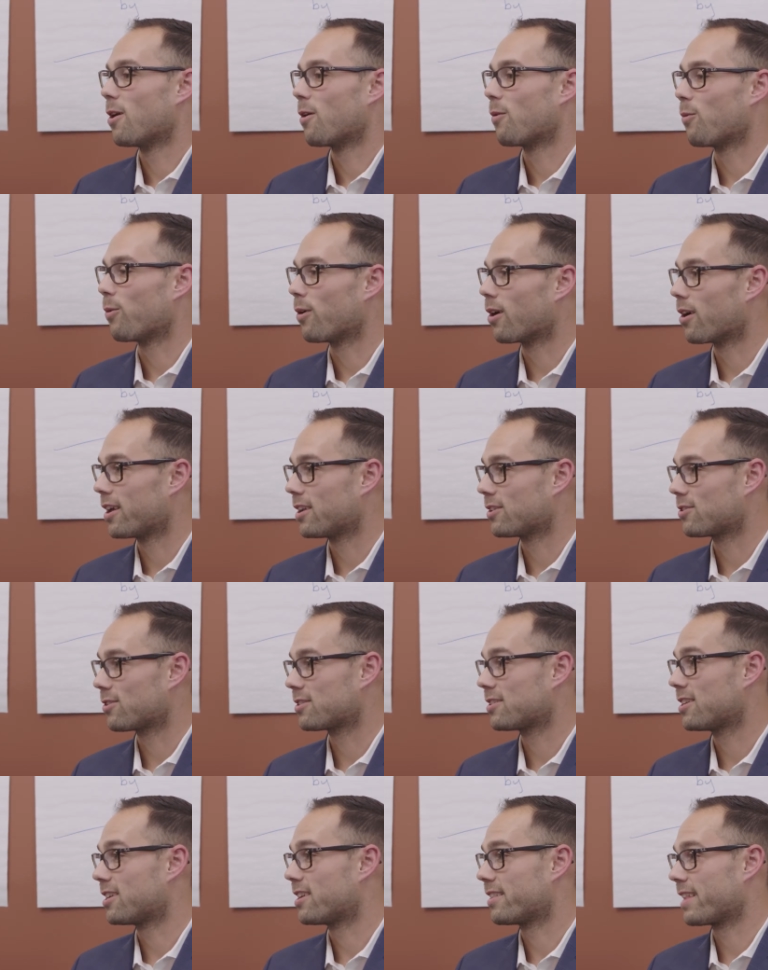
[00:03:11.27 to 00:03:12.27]
We're
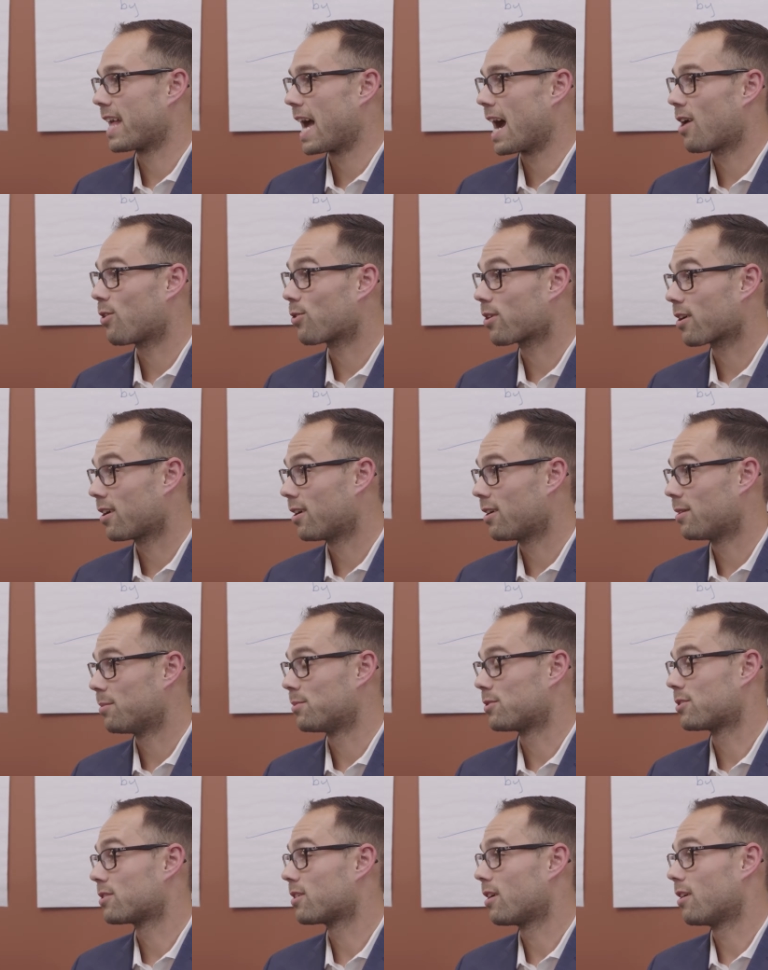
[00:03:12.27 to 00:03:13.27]
interested in the
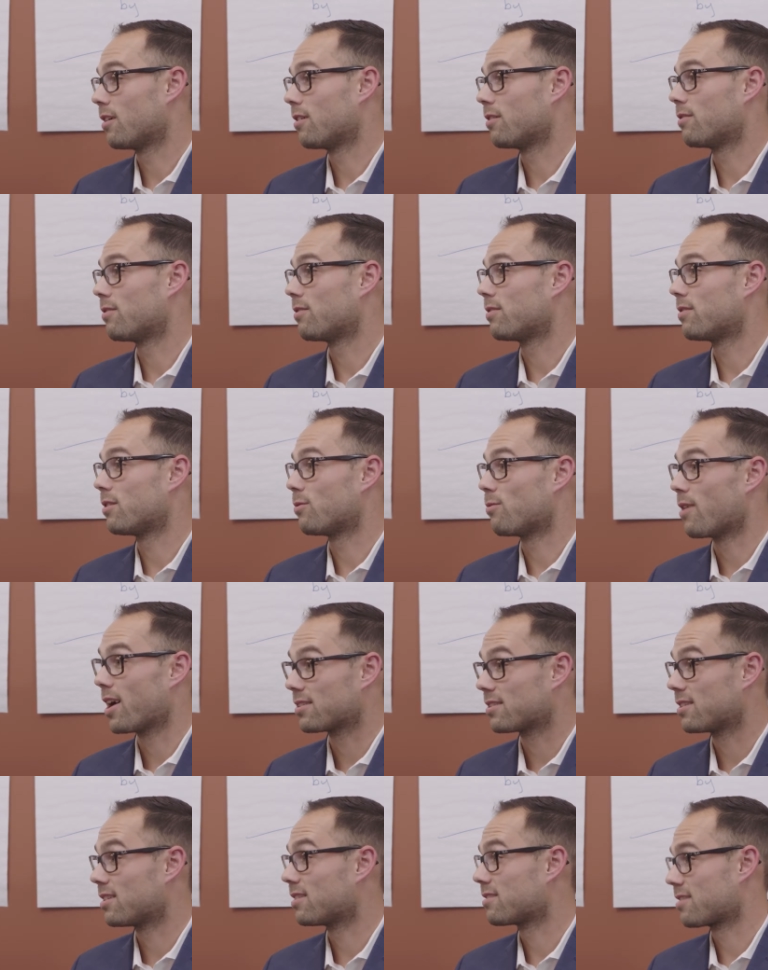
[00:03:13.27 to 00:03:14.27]
outcomes of the
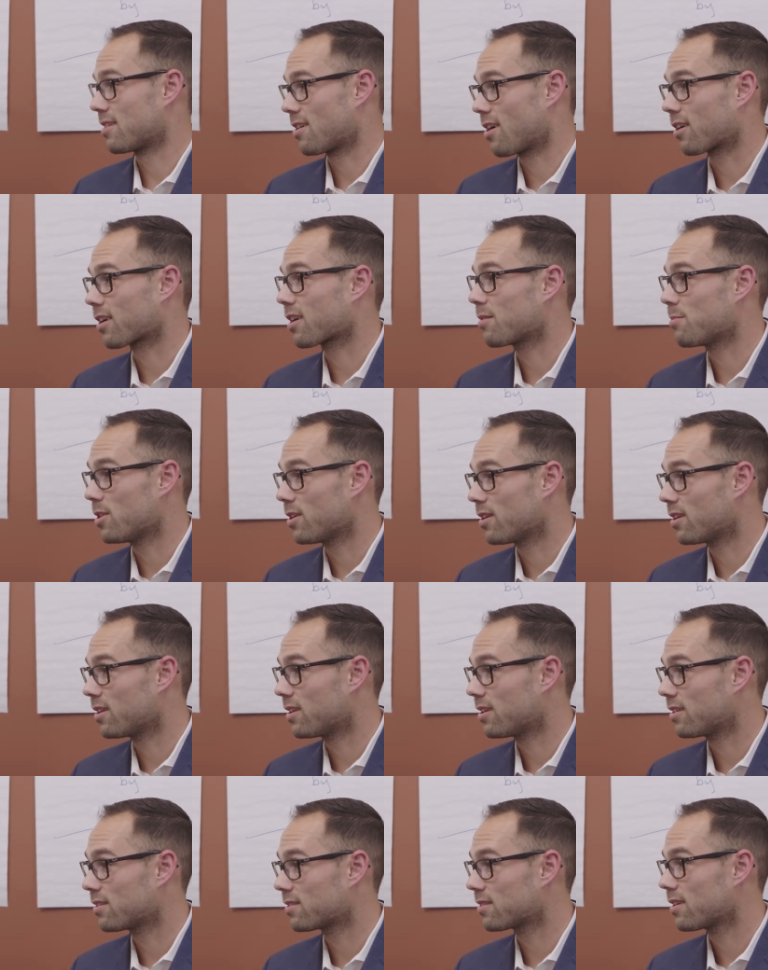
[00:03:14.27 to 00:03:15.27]
residents in our
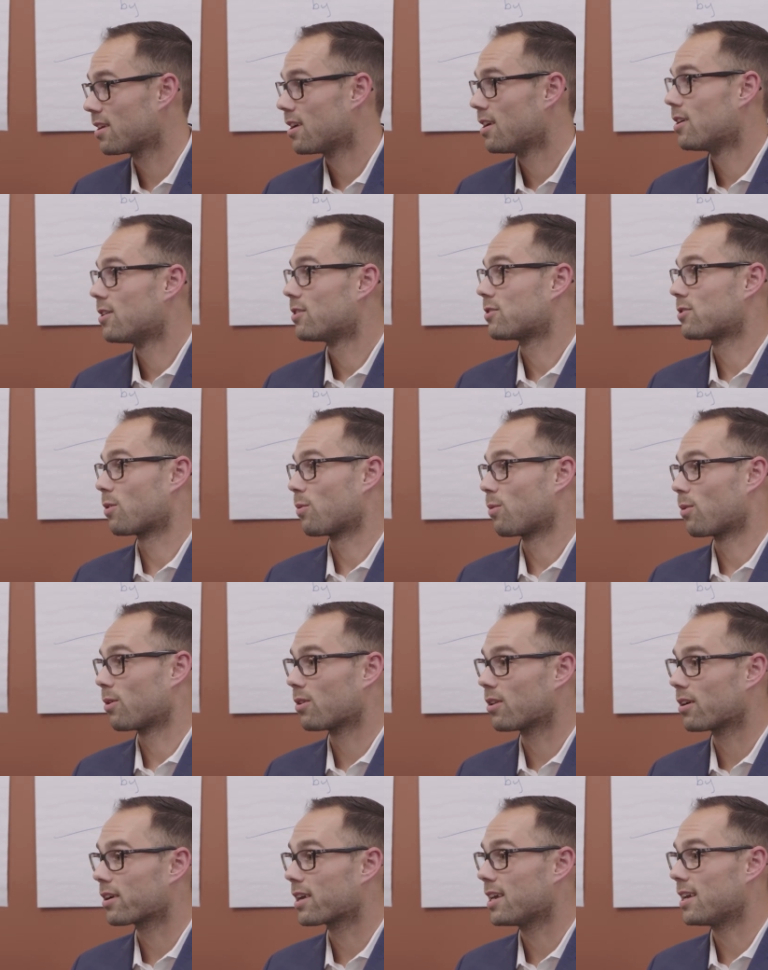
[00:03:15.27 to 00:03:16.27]
communities. So we're
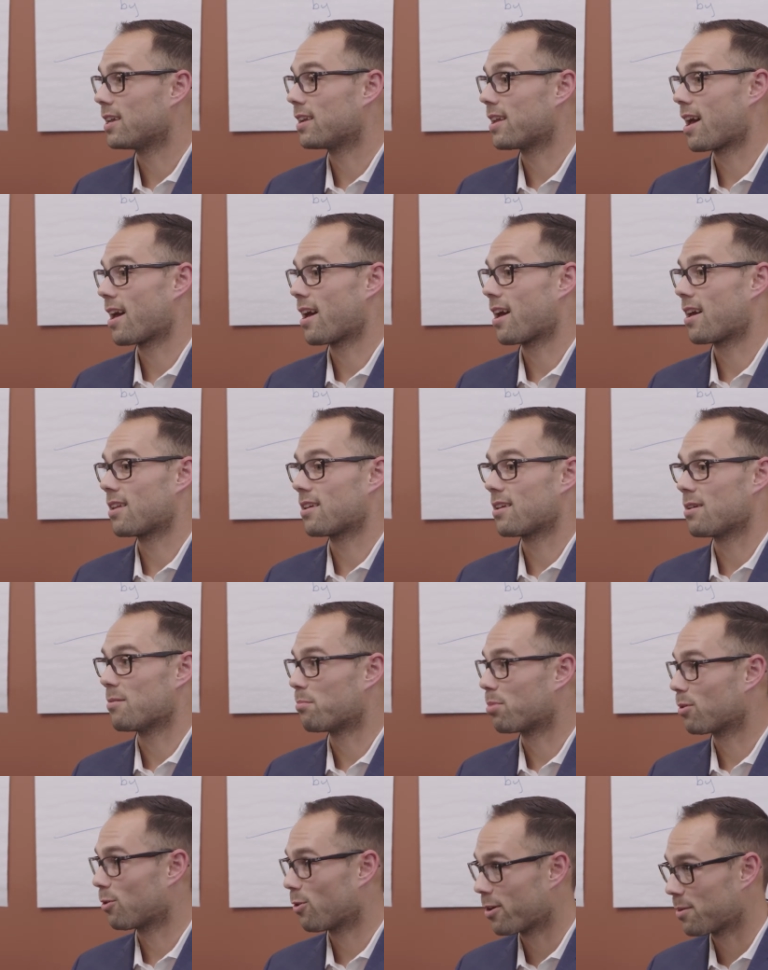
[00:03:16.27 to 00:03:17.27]
looking at
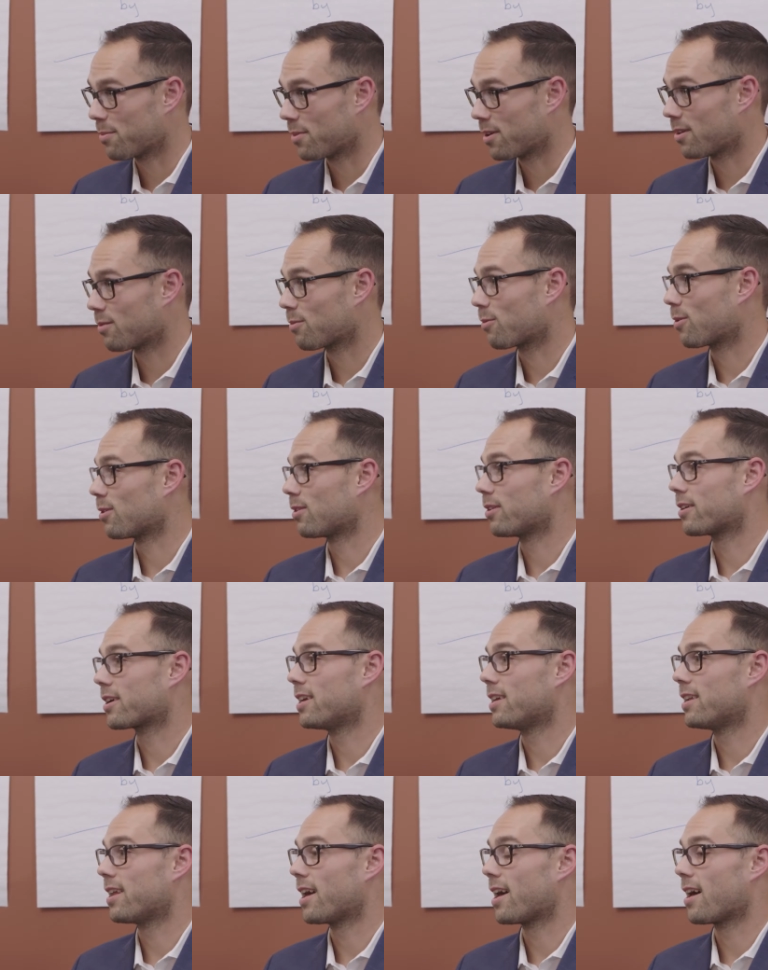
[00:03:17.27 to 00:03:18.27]
employment. We're
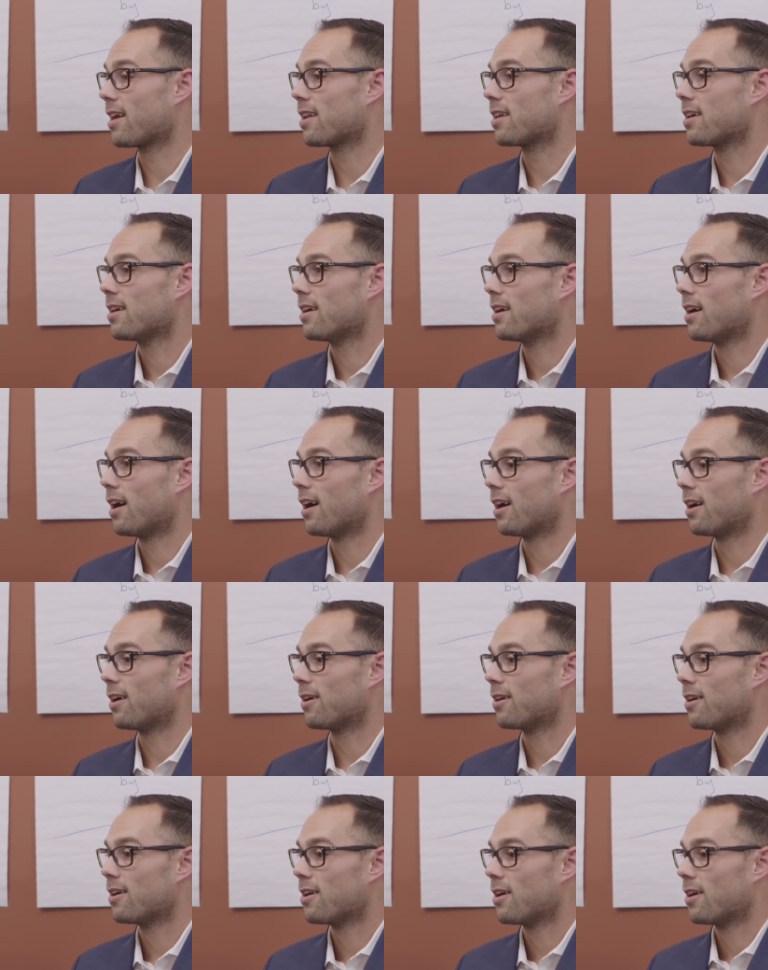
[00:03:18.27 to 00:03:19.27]
looking at,
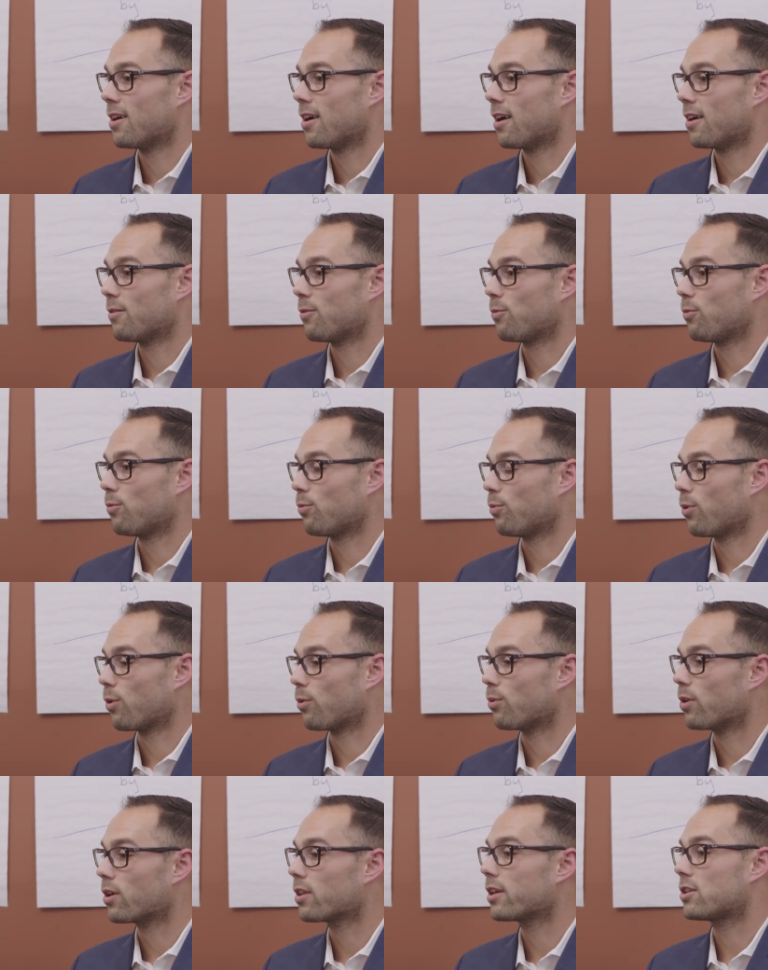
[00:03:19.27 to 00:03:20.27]
we're
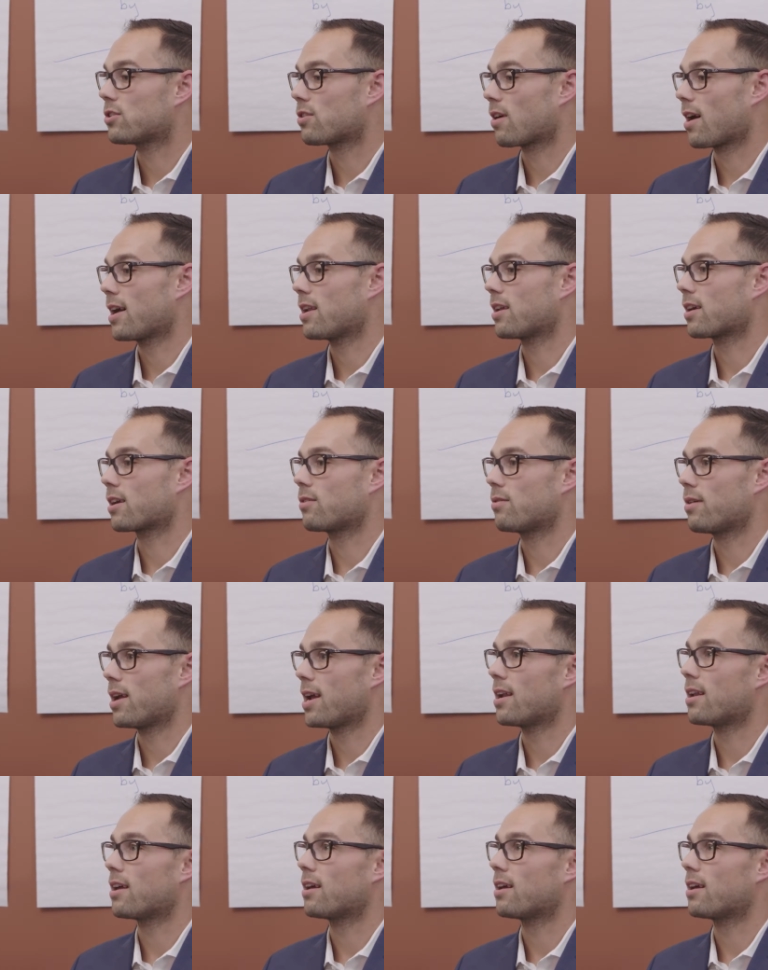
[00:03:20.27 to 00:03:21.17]
really trying to create